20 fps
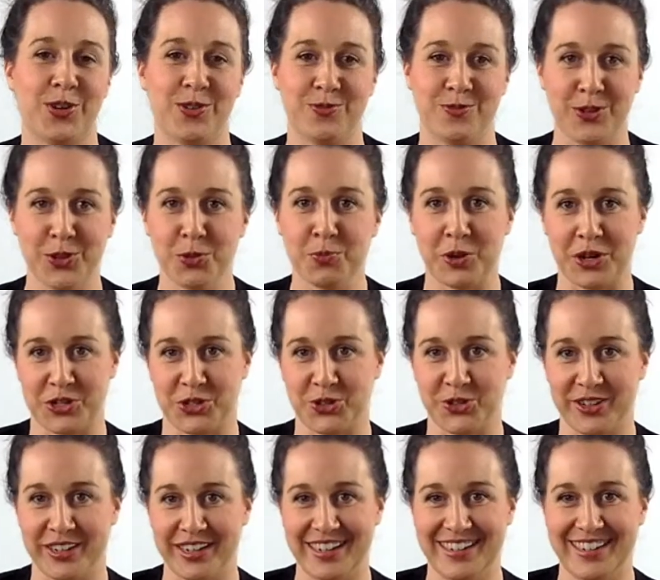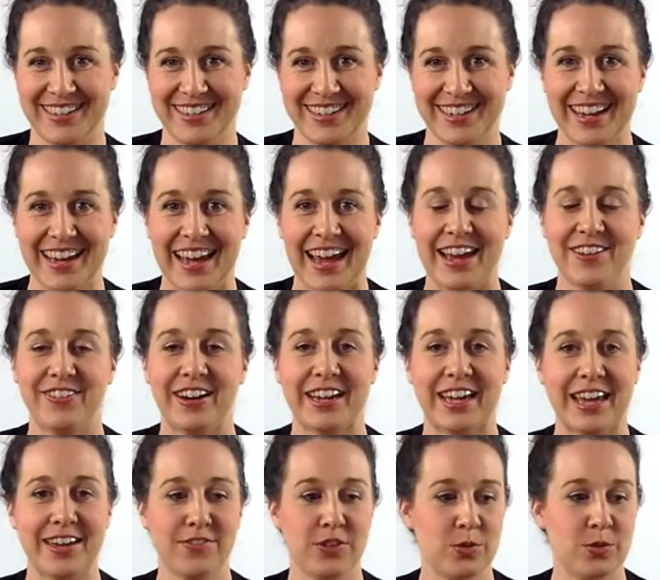can feel the pressure. If I
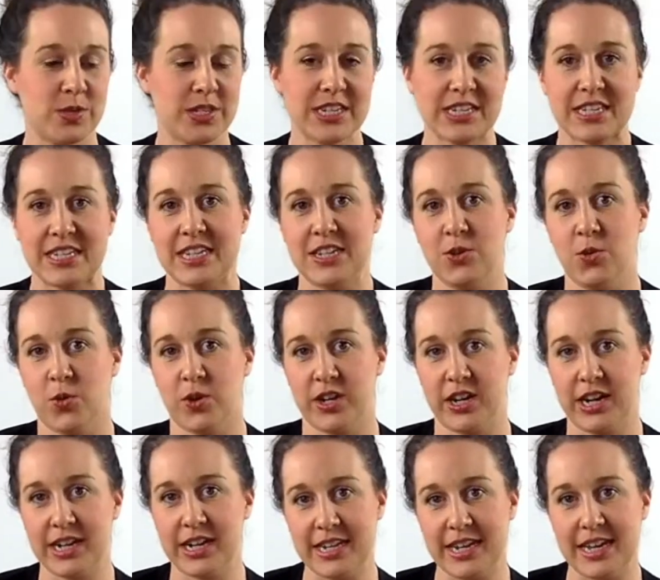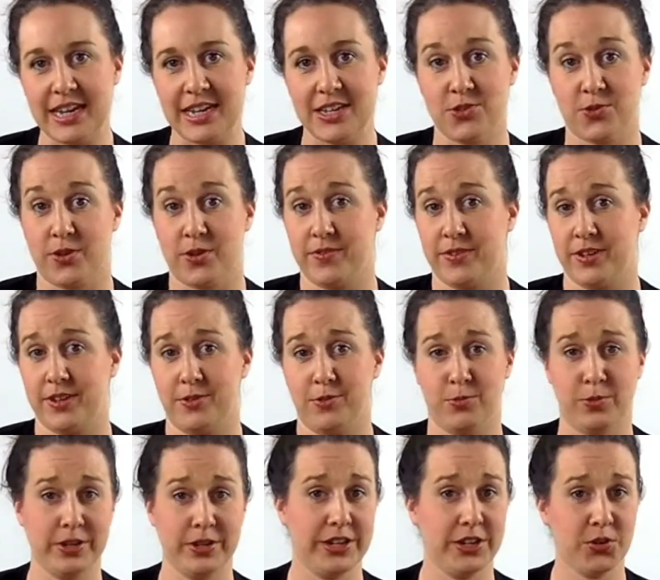gave you 60 or 90 days or even did a
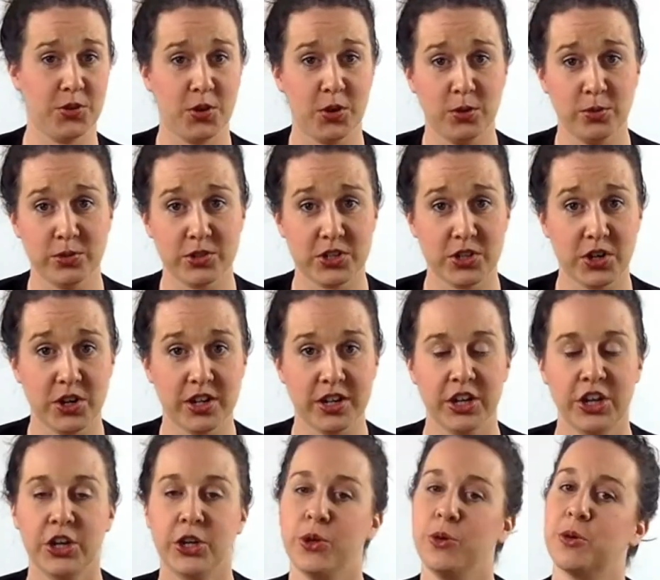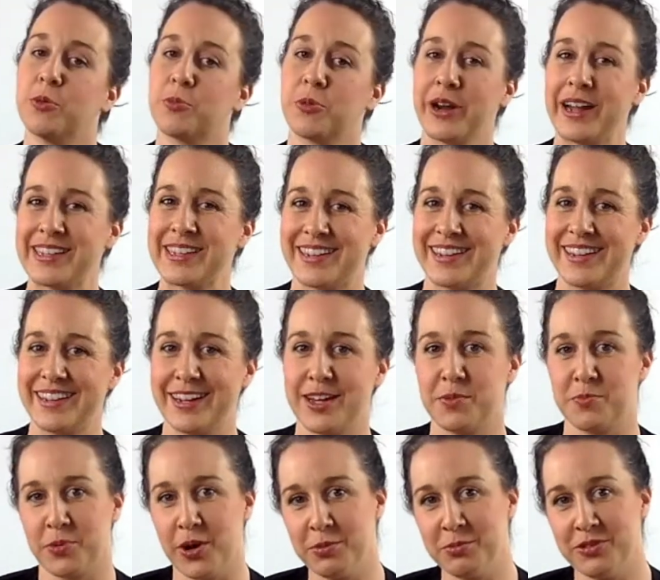1-year goal to start, you would procrastinate
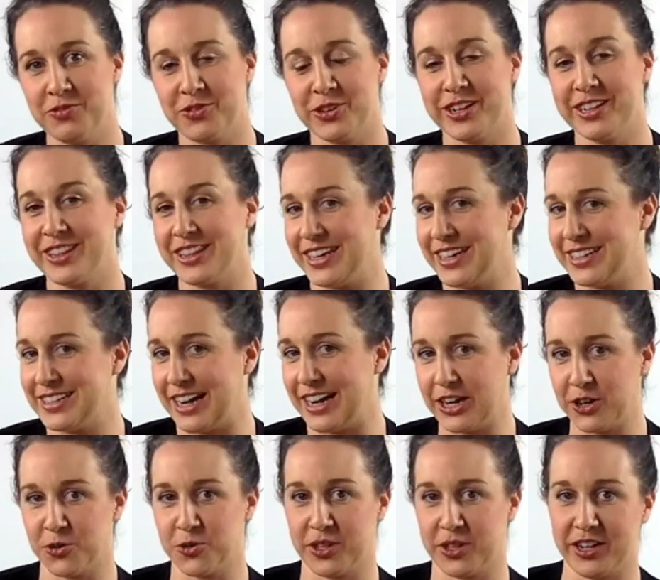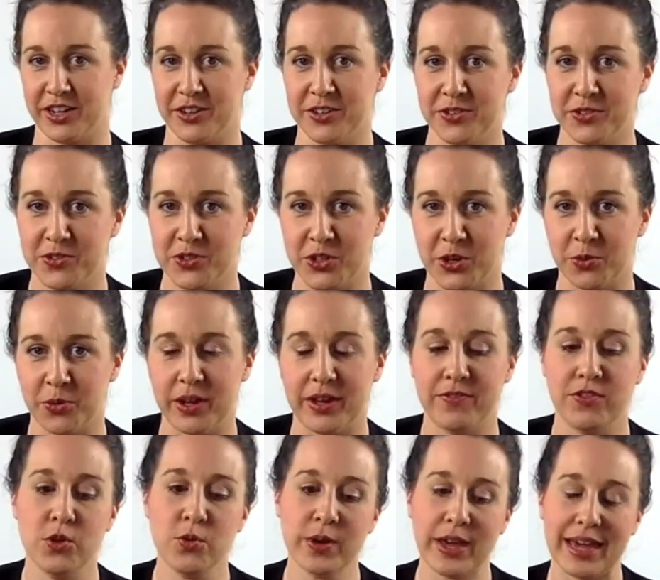and probably forget the entire thing. So if
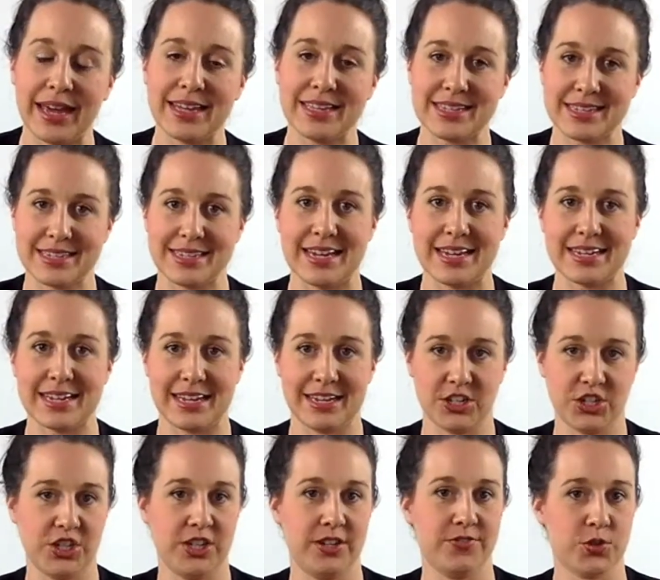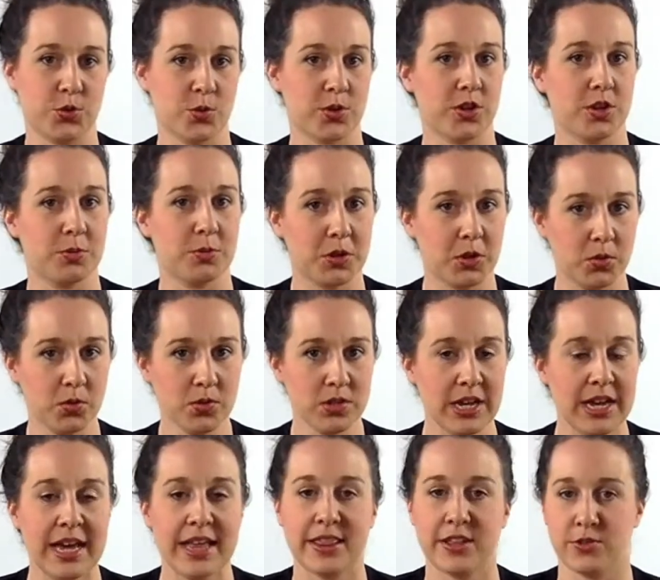you can't set and achieve short-term goals,
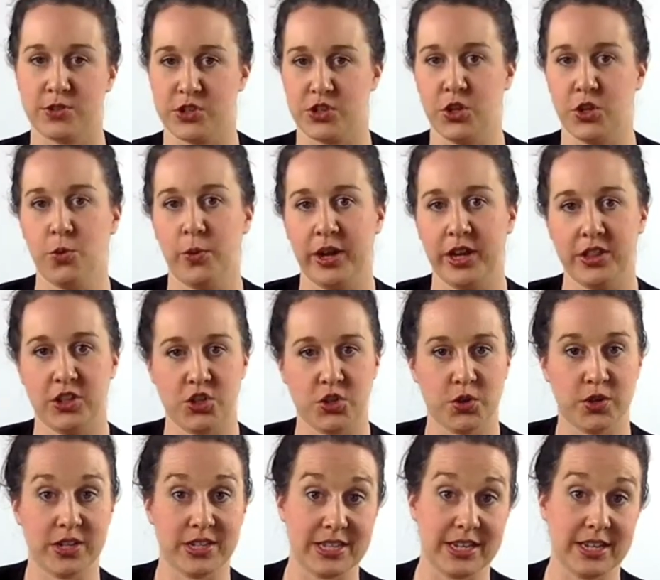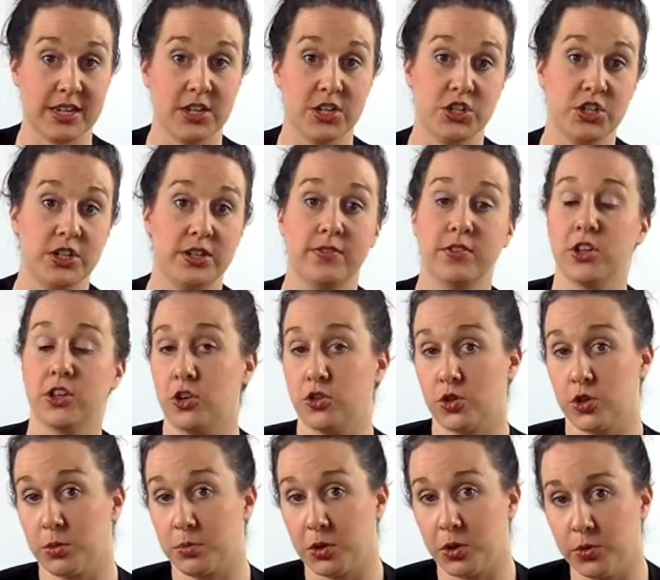there is no way that you're going to set and achieve a
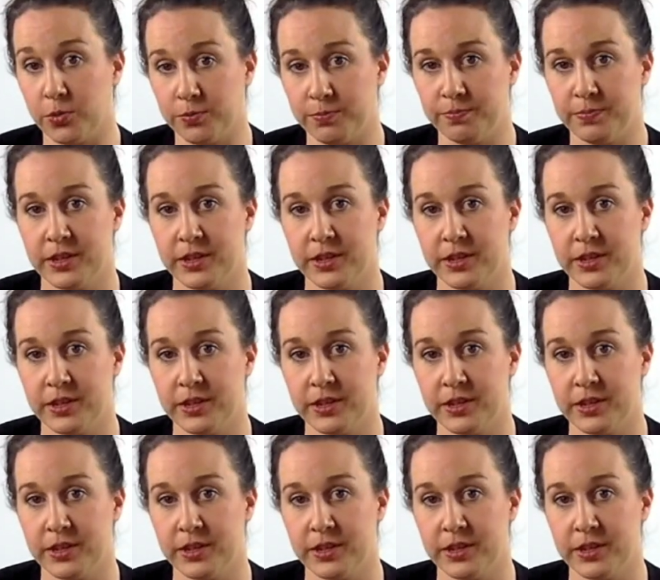long-term goal.